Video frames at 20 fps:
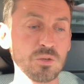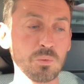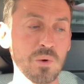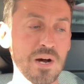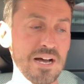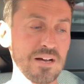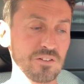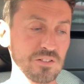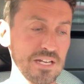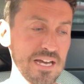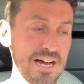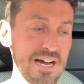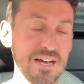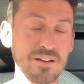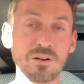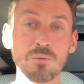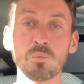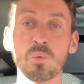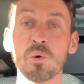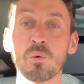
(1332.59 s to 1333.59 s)
the wild card
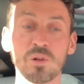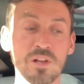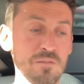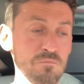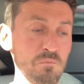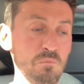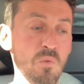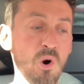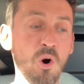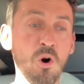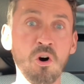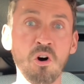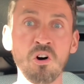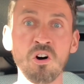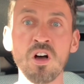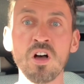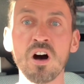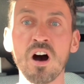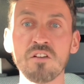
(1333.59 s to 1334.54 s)
and we will have more